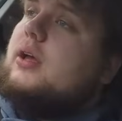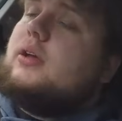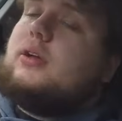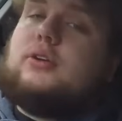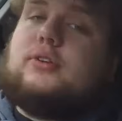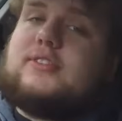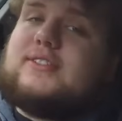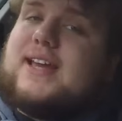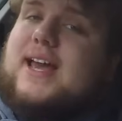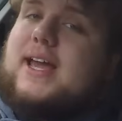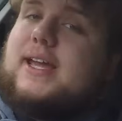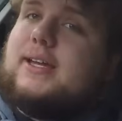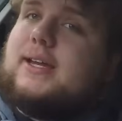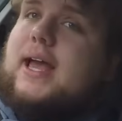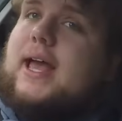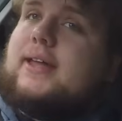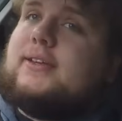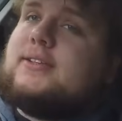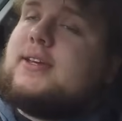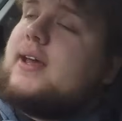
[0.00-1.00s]
Good day
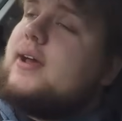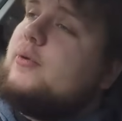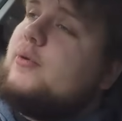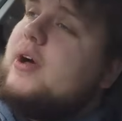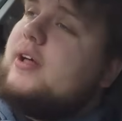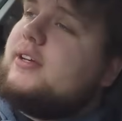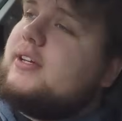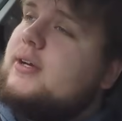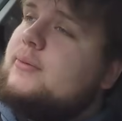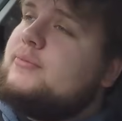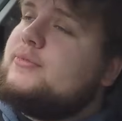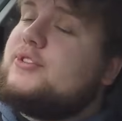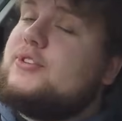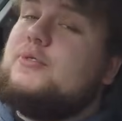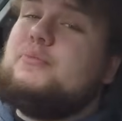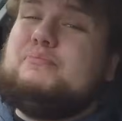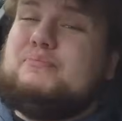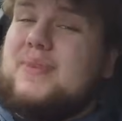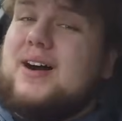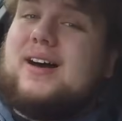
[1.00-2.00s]
and welcome
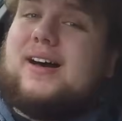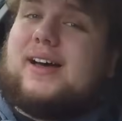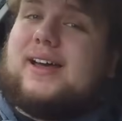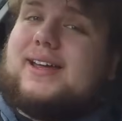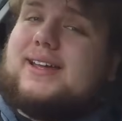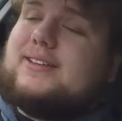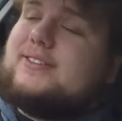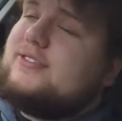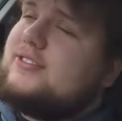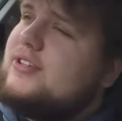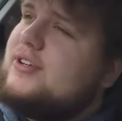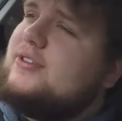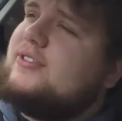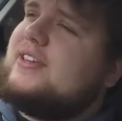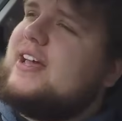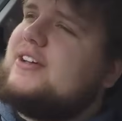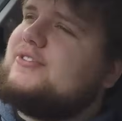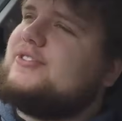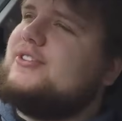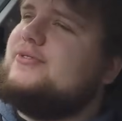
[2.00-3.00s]
to my
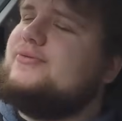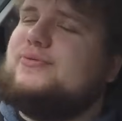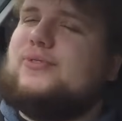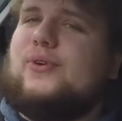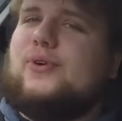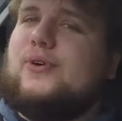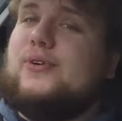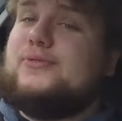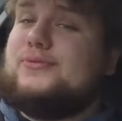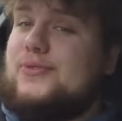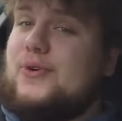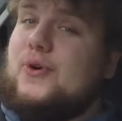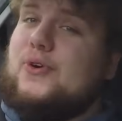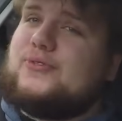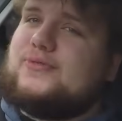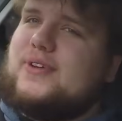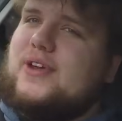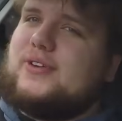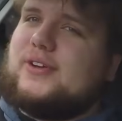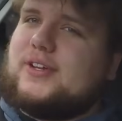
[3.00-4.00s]
2004 Ford
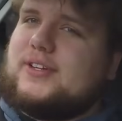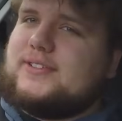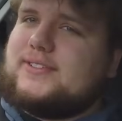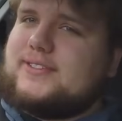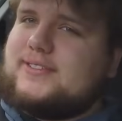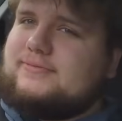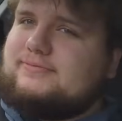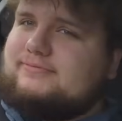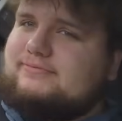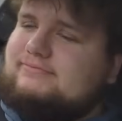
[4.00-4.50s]
Focus.